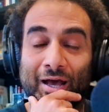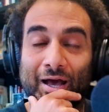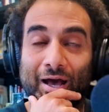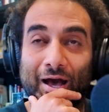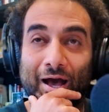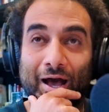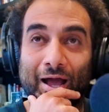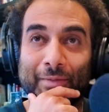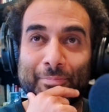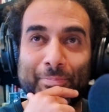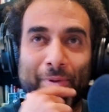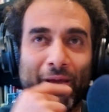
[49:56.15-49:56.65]

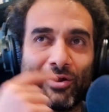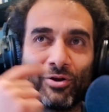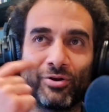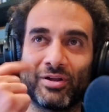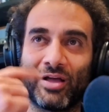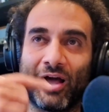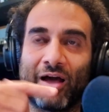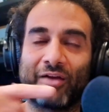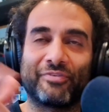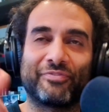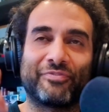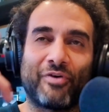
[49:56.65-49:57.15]
I better
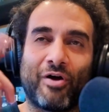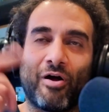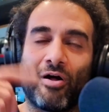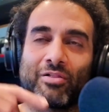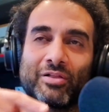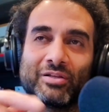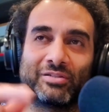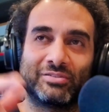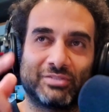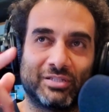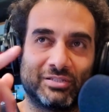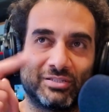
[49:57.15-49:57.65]
not fall
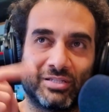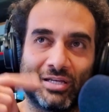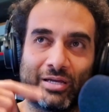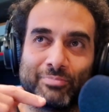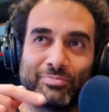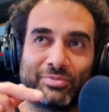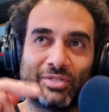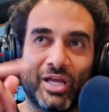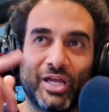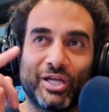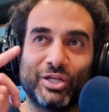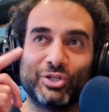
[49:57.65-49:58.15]
into
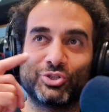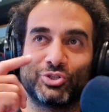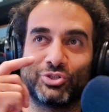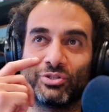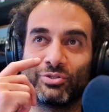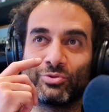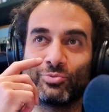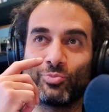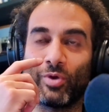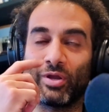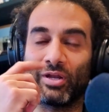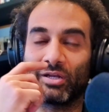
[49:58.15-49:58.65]

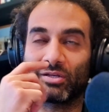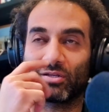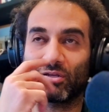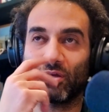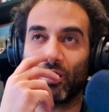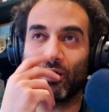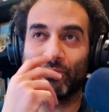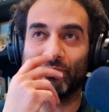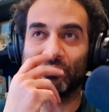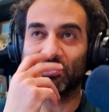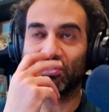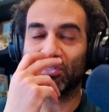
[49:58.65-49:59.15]
temptation when it
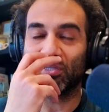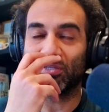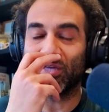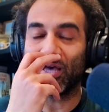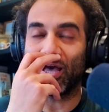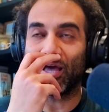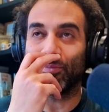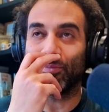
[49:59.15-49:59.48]
comes to that